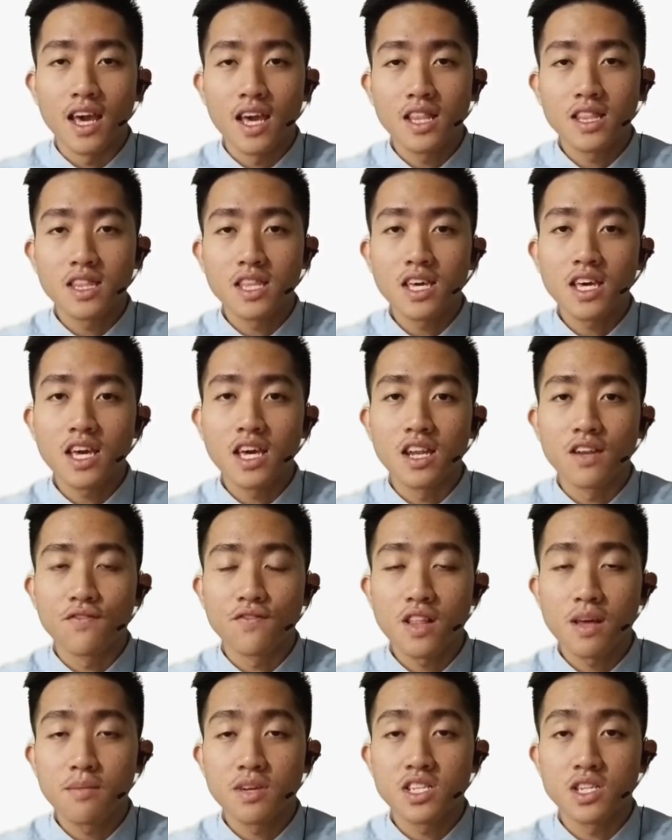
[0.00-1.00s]

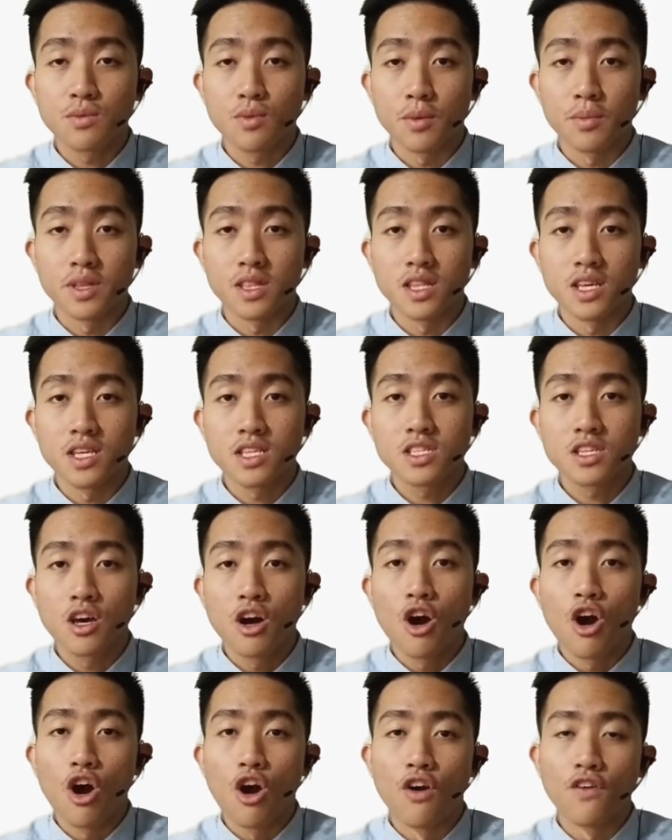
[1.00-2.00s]
anti-inflammatory properties
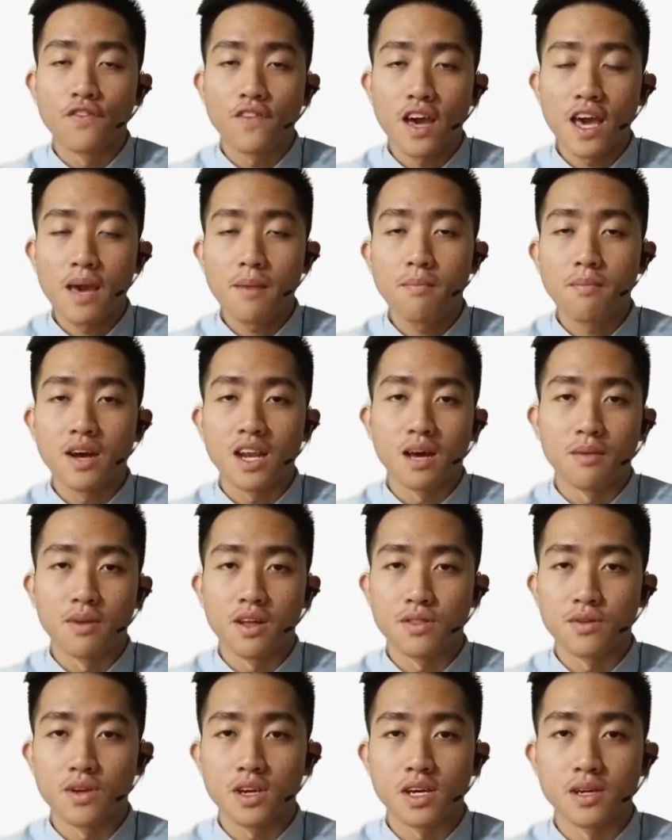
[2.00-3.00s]
of M.
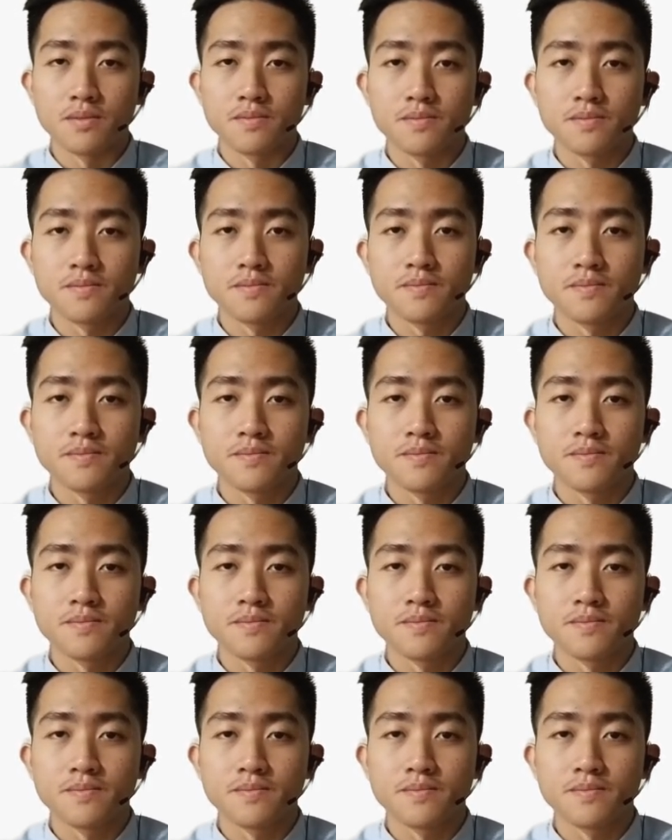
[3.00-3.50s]
malabathrium.